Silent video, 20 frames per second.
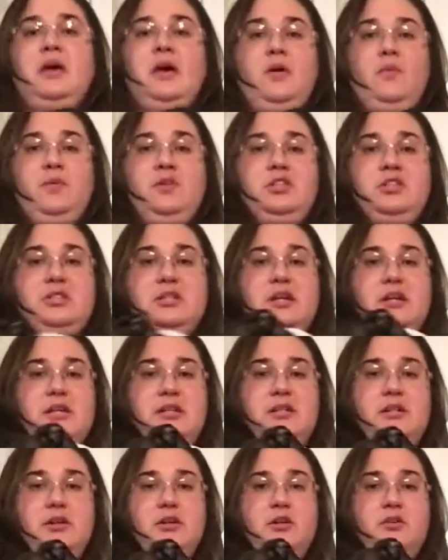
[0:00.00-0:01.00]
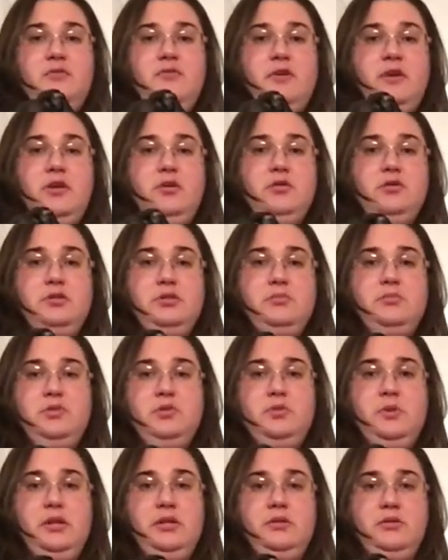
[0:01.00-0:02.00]
And we just kind of tuck our fingers in
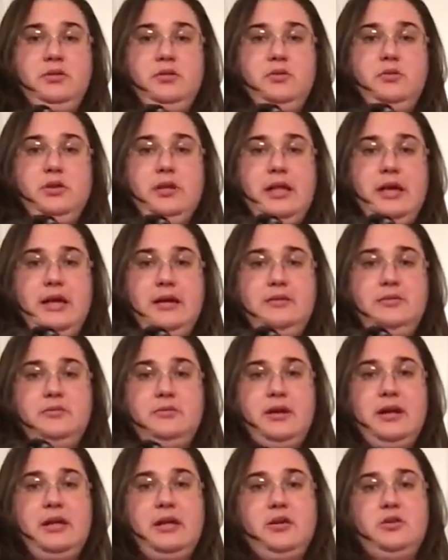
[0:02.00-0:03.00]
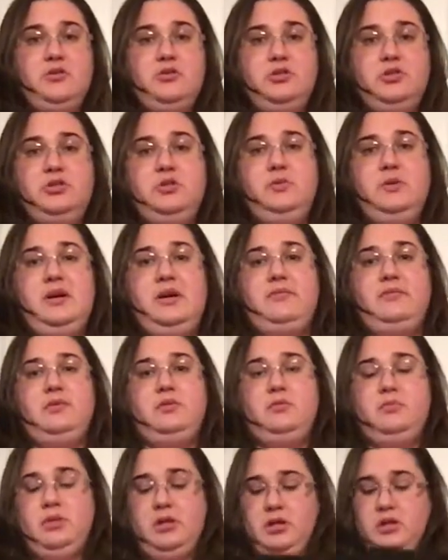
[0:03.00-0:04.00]
between their little legs right here, just so we have a
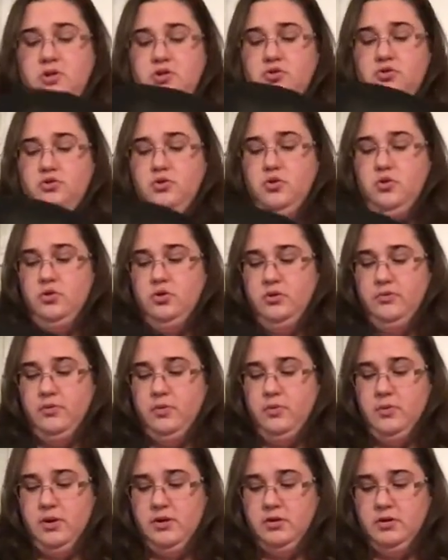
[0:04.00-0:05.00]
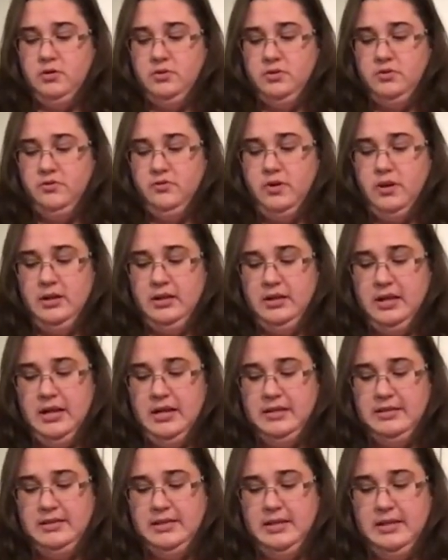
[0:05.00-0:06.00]
little bit of control over where those front
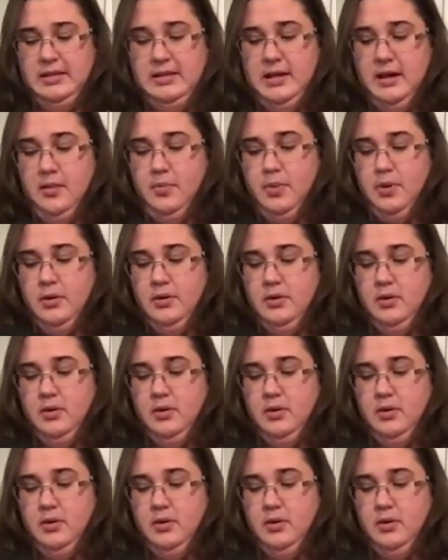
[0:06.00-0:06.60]
legs end up.